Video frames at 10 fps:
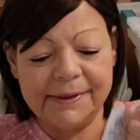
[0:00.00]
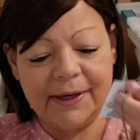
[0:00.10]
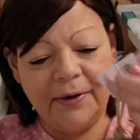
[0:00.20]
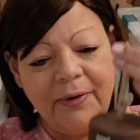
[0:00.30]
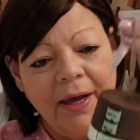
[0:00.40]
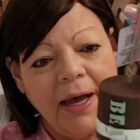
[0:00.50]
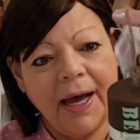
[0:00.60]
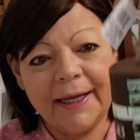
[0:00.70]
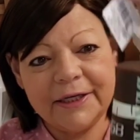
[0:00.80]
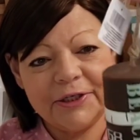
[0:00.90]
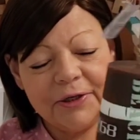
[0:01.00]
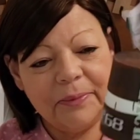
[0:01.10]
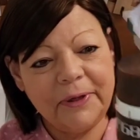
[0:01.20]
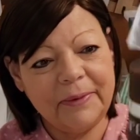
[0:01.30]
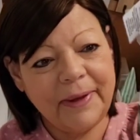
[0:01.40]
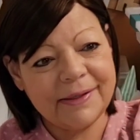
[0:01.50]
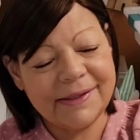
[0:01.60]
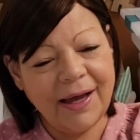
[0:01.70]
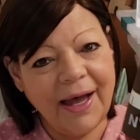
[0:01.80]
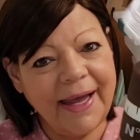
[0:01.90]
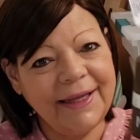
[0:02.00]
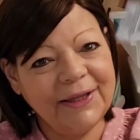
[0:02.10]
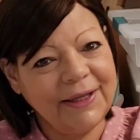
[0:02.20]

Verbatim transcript: So I guess you could put them outside.